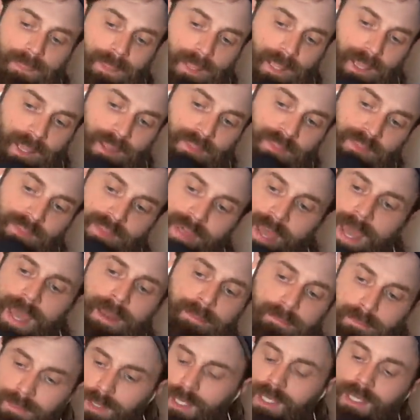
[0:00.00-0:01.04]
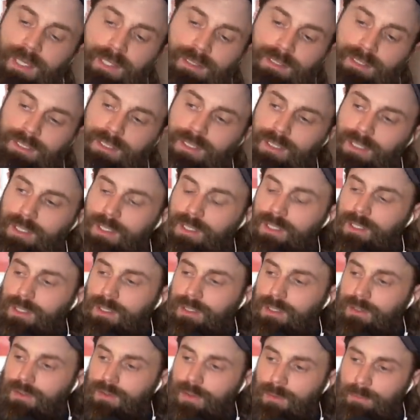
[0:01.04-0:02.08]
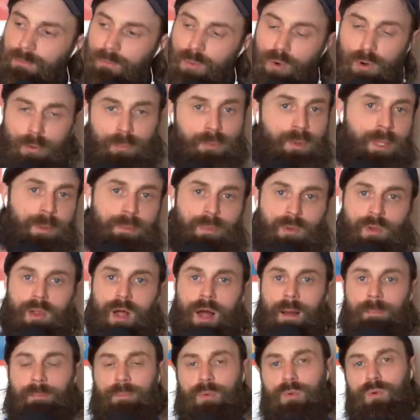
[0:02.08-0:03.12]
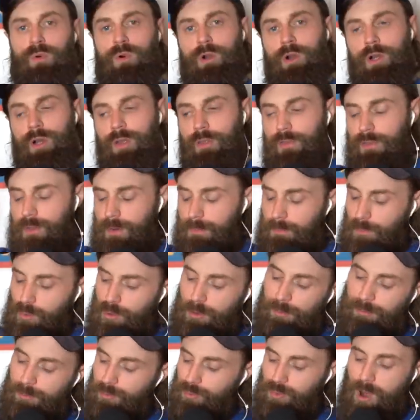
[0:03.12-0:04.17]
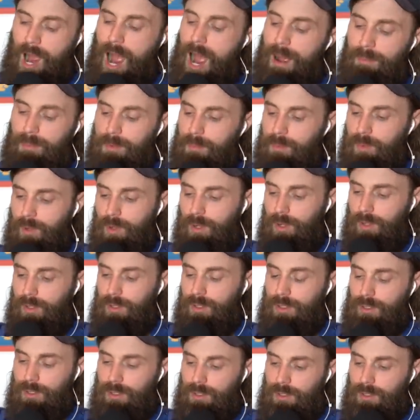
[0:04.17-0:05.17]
And that means the more people on board, the more probable